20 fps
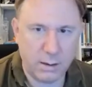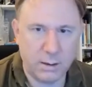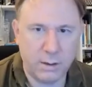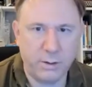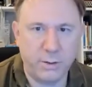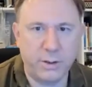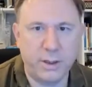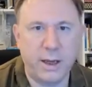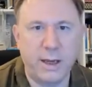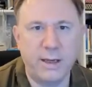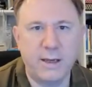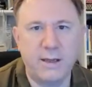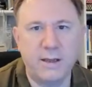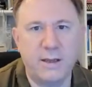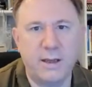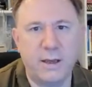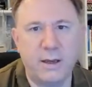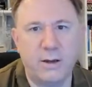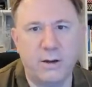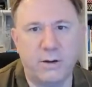Not that I can
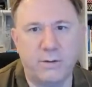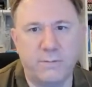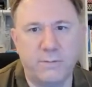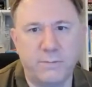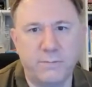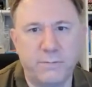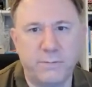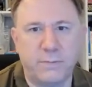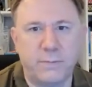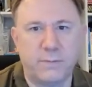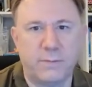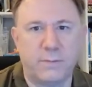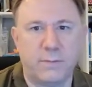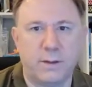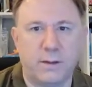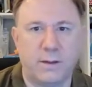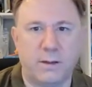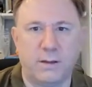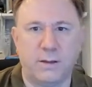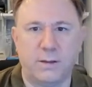think of.
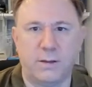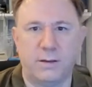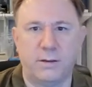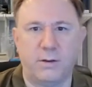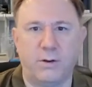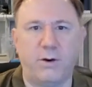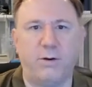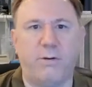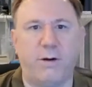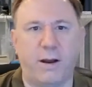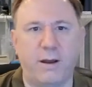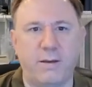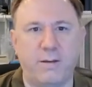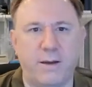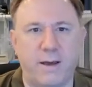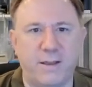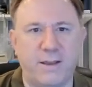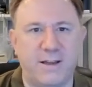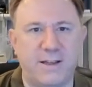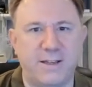Alright,
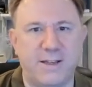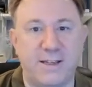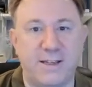I think it